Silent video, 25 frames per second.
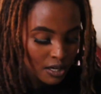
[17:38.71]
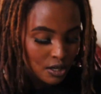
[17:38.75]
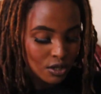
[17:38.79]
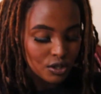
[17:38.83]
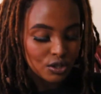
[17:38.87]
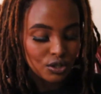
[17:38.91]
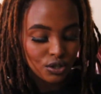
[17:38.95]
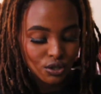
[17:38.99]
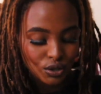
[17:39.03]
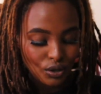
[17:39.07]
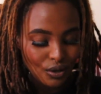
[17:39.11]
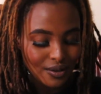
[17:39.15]

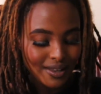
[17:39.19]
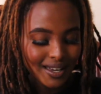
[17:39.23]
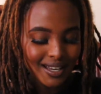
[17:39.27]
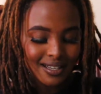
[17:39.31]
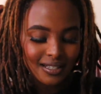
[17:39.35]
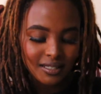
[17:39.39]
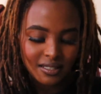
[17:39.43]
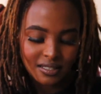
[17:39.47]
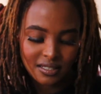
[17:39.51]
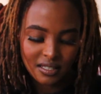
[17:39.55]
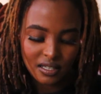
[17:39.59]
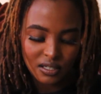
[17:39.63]
So that
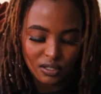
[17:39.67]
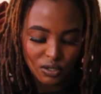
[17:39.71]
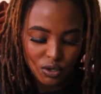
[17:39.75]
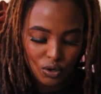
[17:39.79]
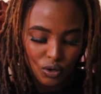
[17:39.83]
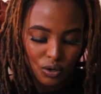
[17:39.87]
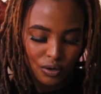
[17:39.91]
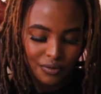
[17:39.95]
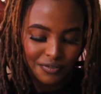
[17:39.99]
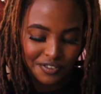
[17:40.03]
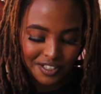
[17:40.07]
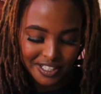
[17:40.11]
is the
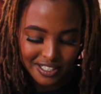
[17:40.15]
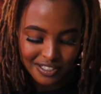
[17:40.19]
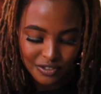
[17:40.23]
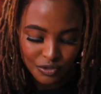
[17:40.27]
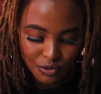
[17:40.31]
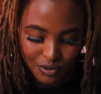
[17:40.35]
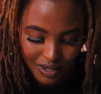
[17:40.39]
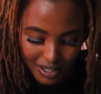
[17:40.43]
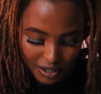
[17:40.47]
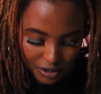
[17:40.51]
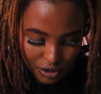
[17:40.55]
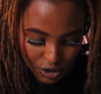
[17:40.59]
law of
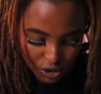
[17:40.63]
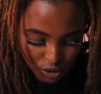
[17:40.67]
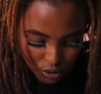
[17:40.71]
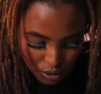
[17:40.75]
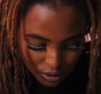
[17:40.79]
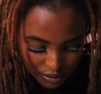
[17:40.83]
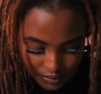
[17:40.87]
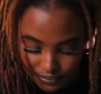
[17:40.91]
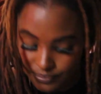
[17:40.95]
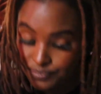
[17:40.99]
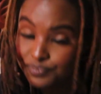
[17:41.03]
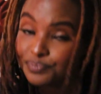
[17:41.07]
attraction.